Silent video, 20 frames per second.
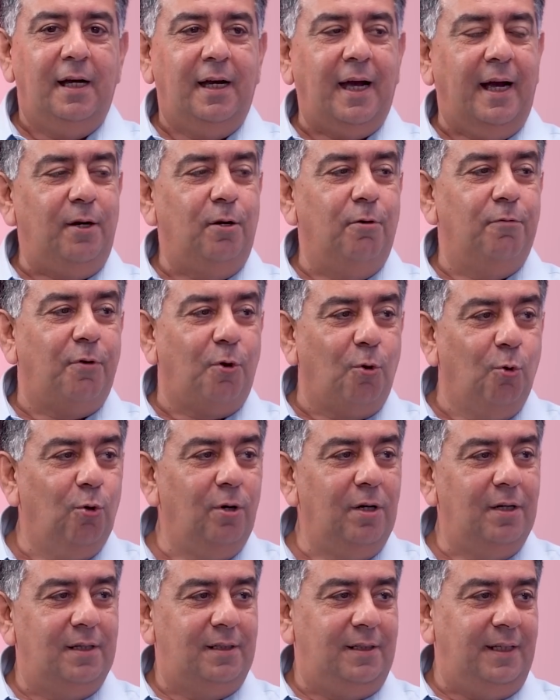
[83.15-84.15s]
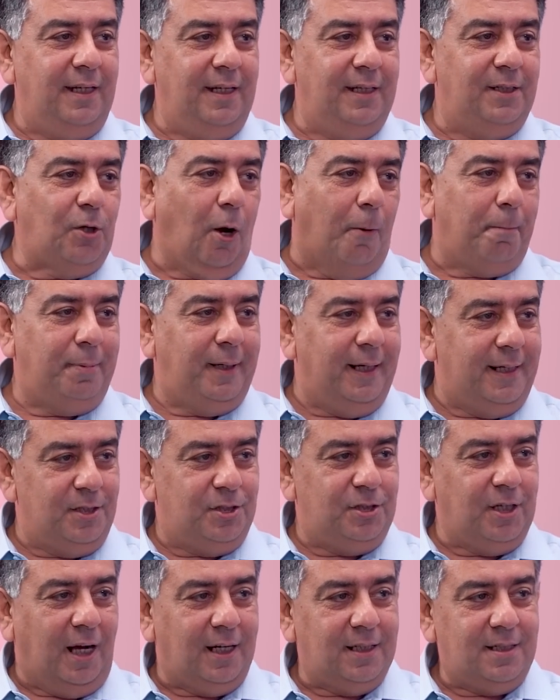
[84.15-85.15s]
kind of ruled the top 10
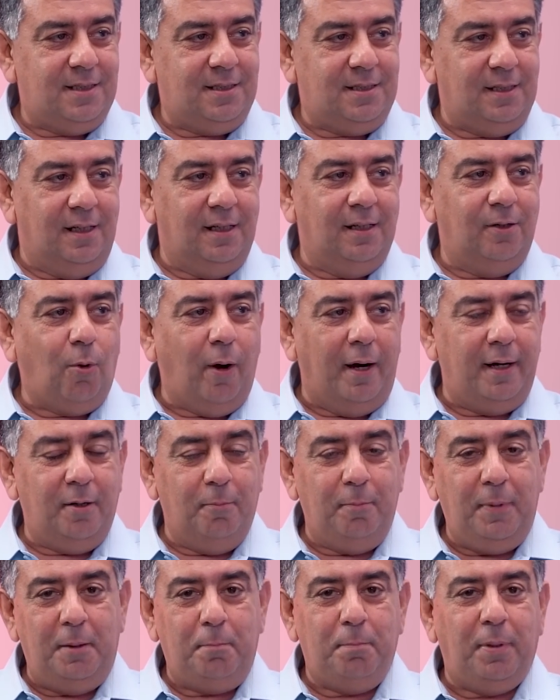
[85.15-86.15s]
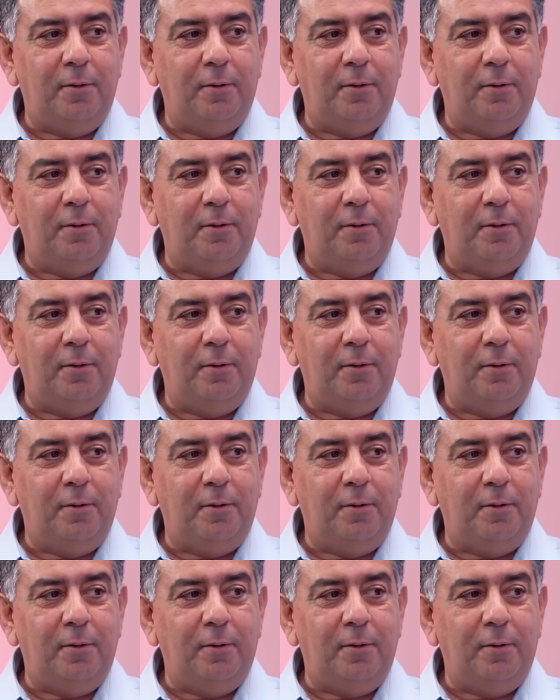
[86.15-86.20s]
charts quite a bit.